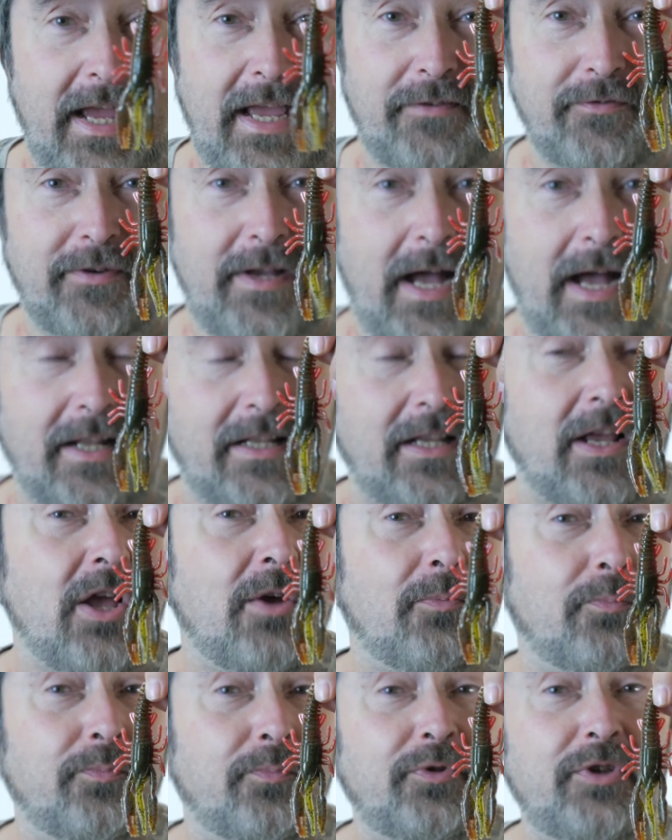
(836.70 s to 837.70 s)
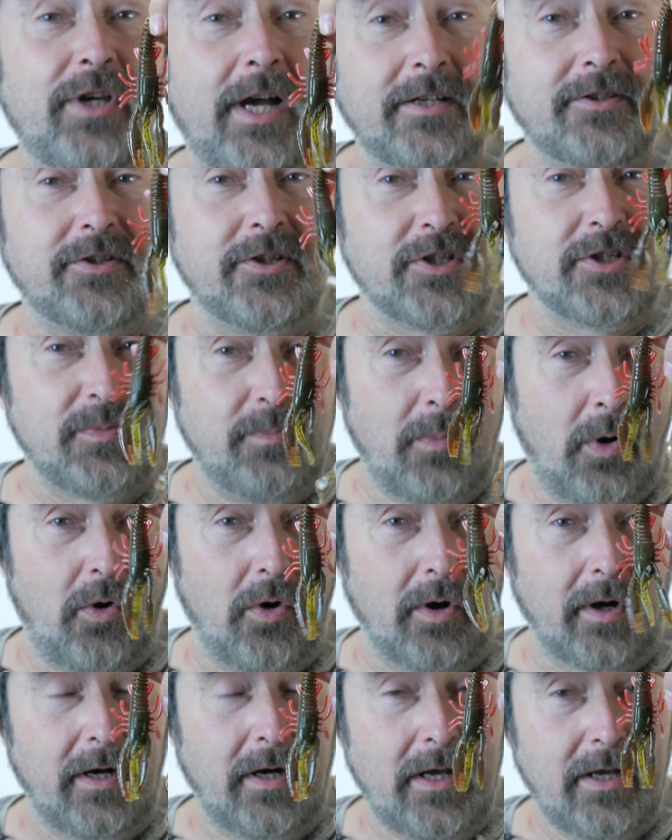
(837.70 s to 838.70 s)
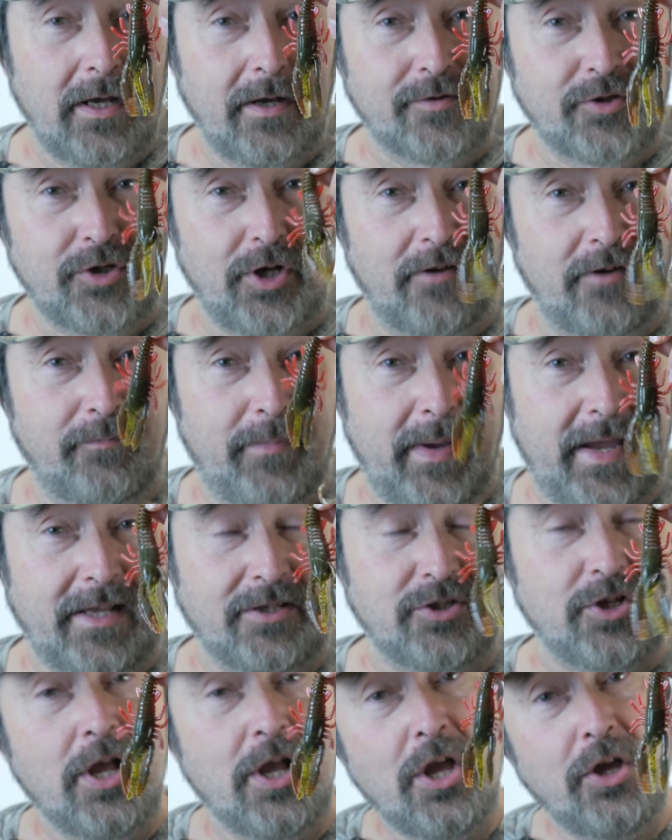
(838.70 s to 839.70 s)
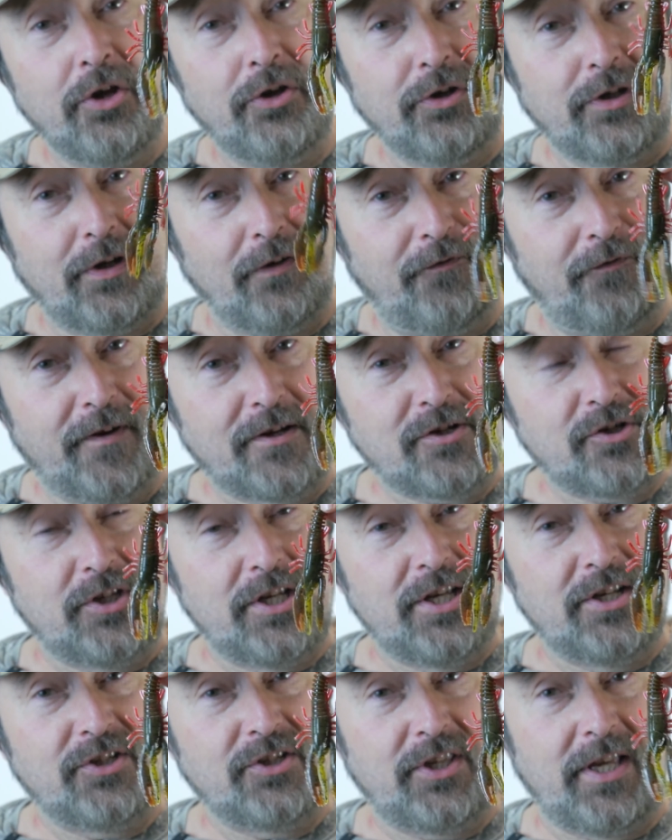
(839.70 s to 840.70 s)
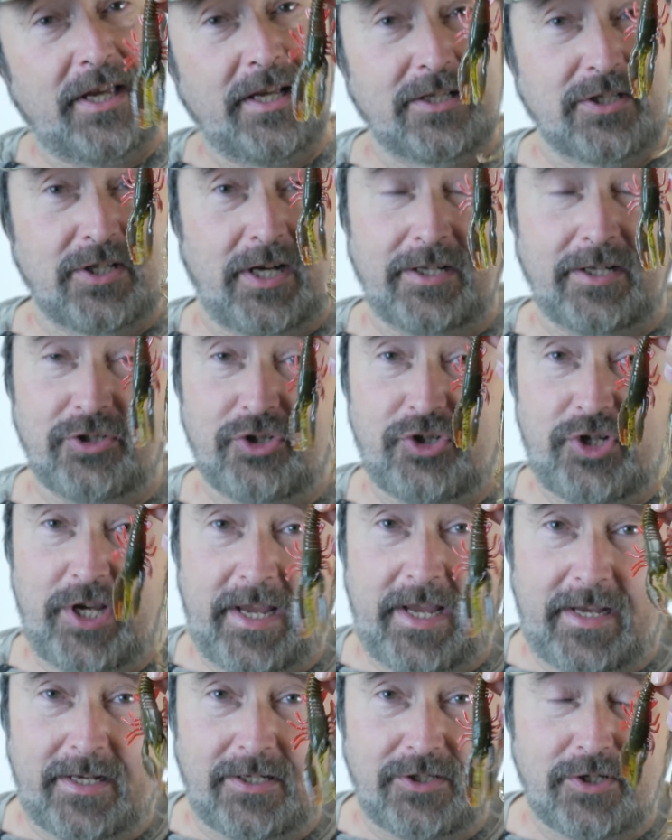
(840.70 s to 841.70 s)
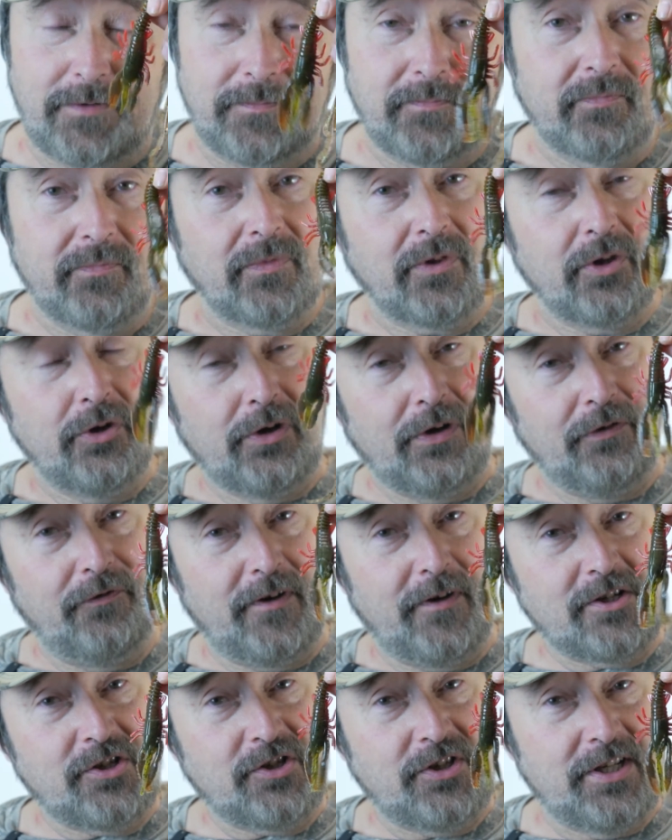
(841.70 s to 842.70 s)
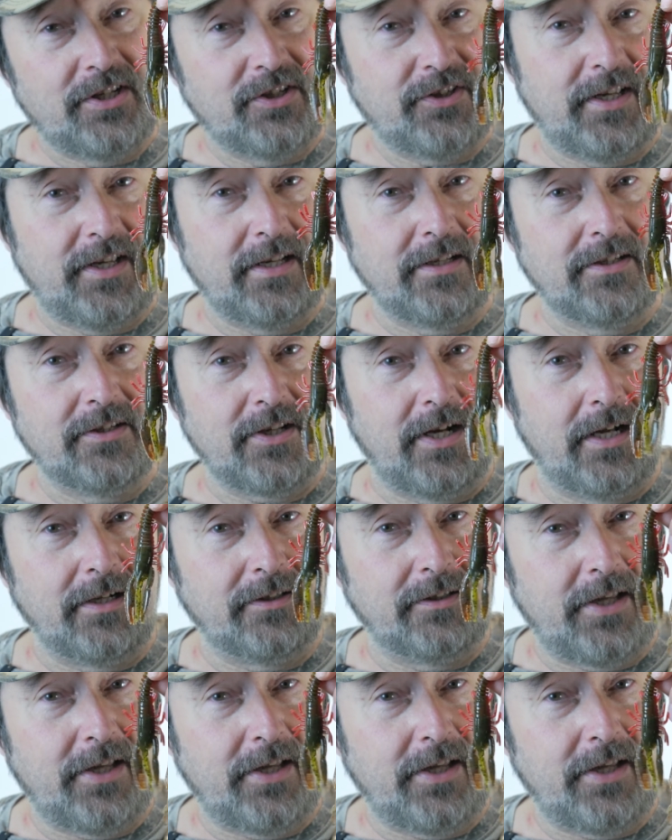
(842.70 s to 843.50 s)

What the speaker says: have got dozens more of soft baits. You can fish these things on jigs. You can fish these things on